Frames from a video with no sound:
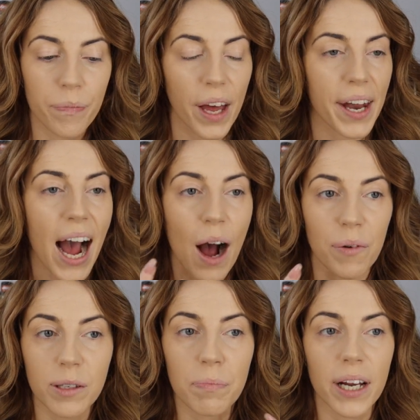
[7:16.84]
and
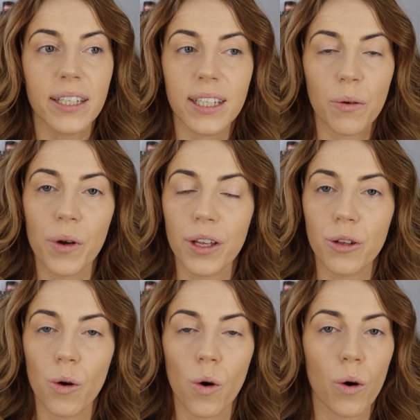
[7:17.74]
how it's blending
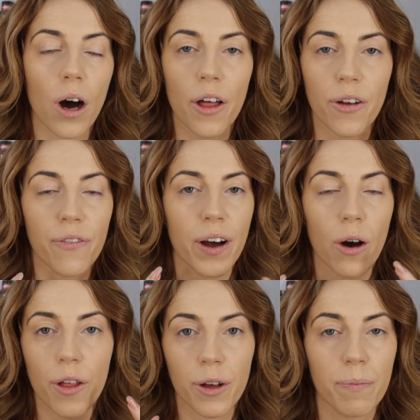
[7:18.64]
with your other
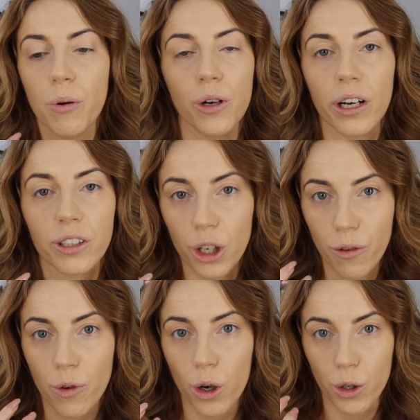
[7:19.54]
products that
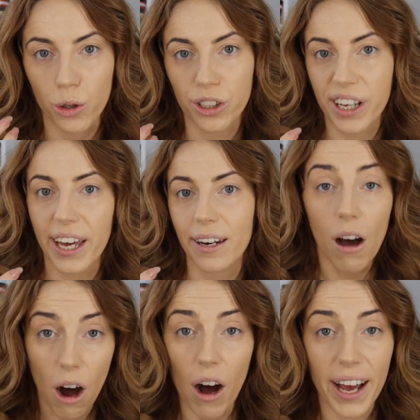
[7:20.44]
you've got on your skin,
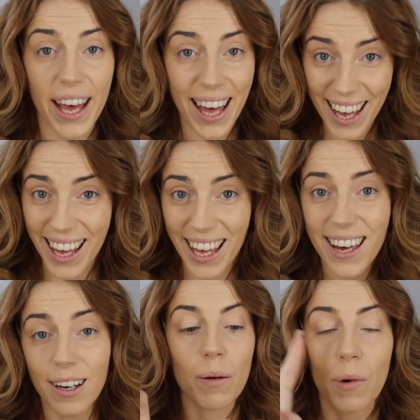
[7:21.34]

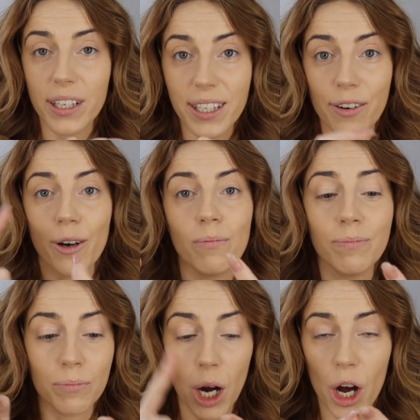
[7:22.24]
i.e. my
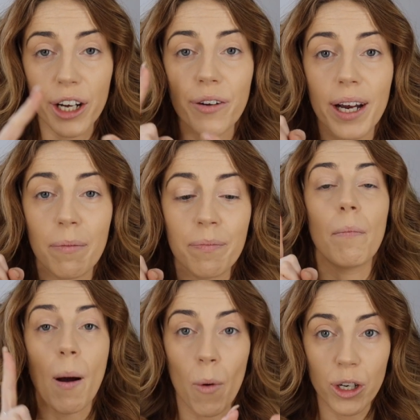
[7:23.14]
serum, my eye cream,
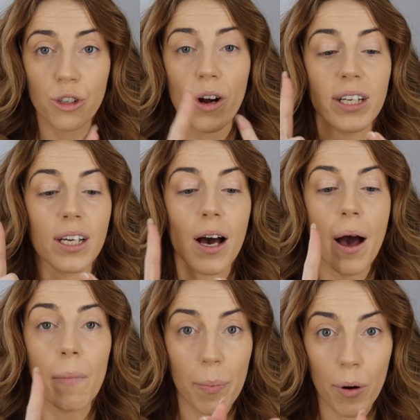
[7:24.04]
my moisturiser, my